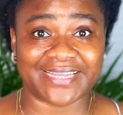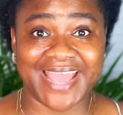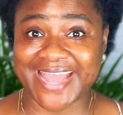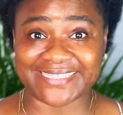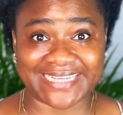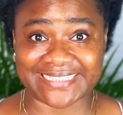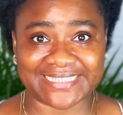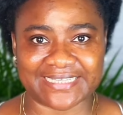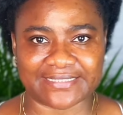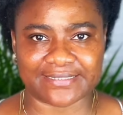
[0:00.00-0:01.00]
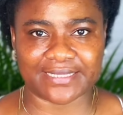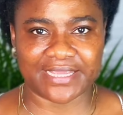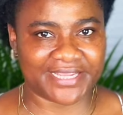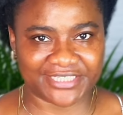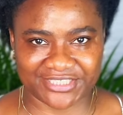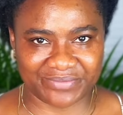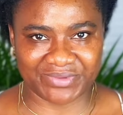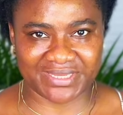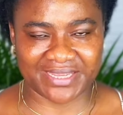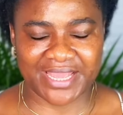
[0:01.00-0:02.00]
agencies in
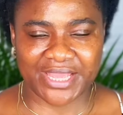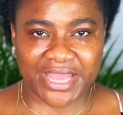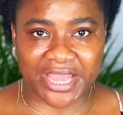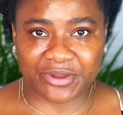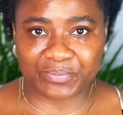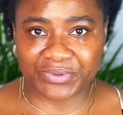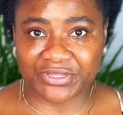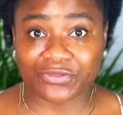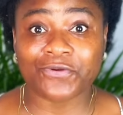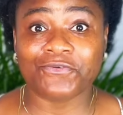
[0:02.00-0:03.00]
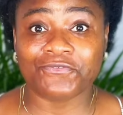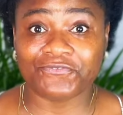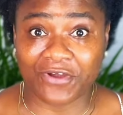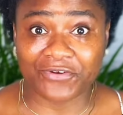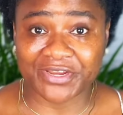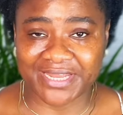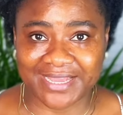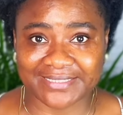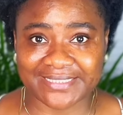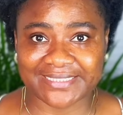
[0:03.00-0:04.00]
Germany helping
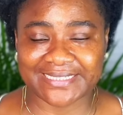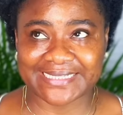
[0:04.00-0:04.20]
foreigners.